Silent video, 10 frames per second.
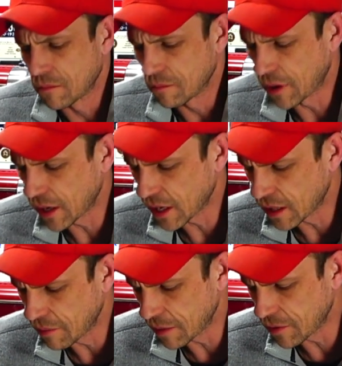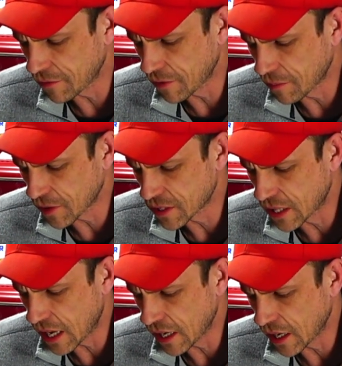But in the Big Beautiful Books
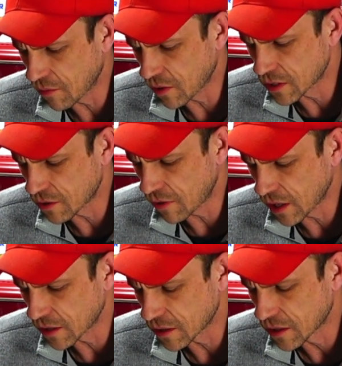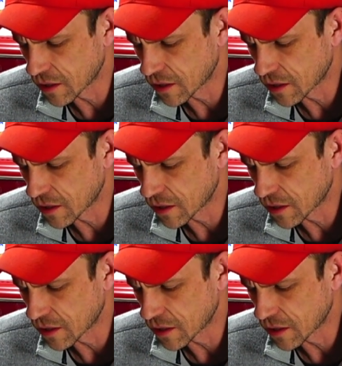then, it wasn't written.